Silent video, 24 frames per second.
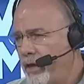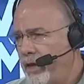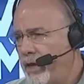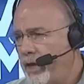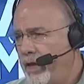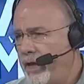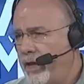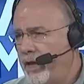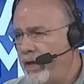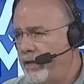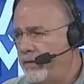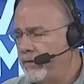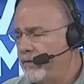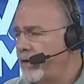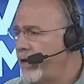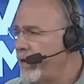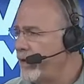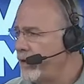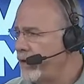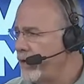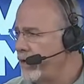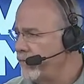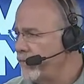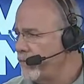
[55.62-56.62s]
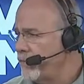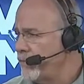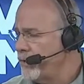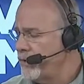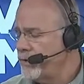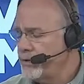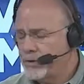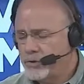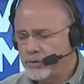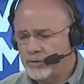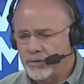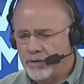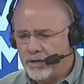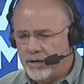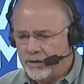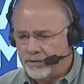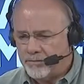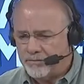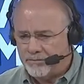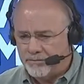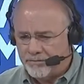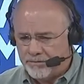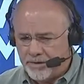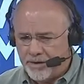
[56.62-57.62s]
and that government should
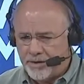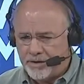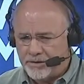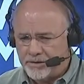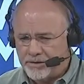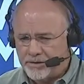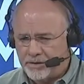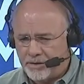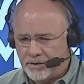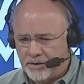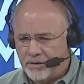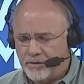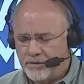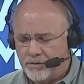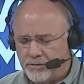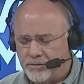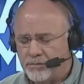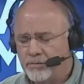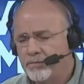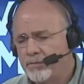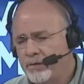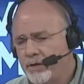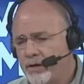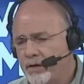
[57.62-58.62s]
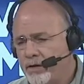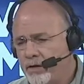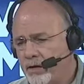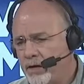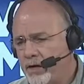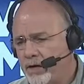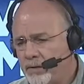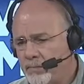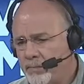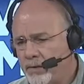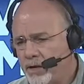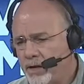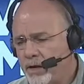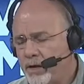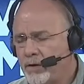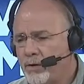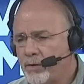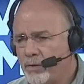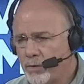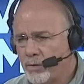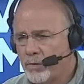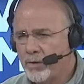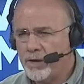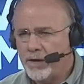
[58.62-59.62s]
invest into the economy and
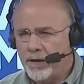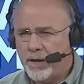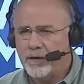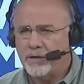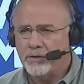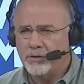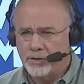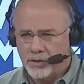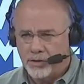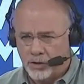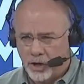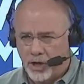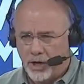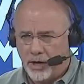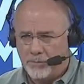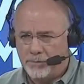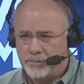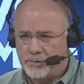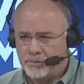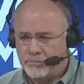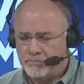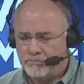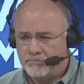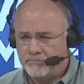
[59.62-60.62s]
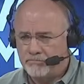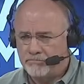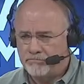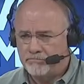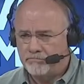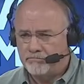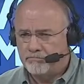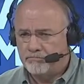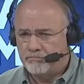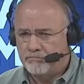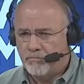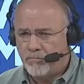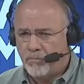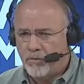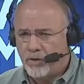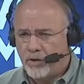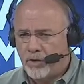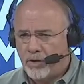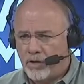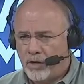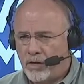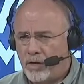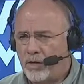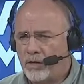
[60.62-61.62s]
create jobs.
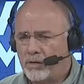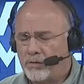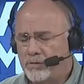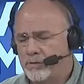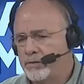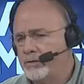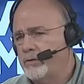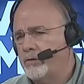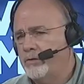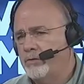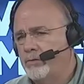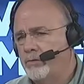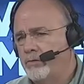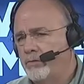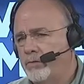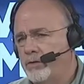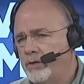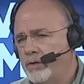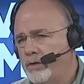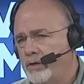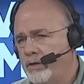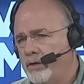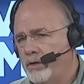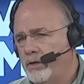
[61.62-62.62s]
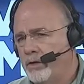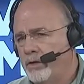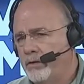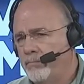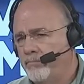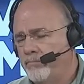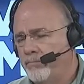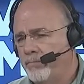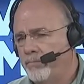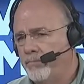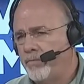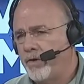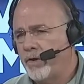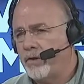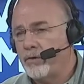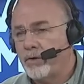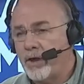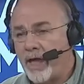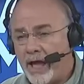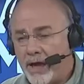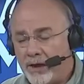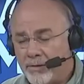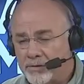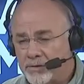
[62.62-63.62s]
And so the Federal
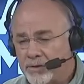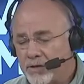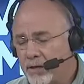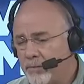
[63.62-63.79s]
Housing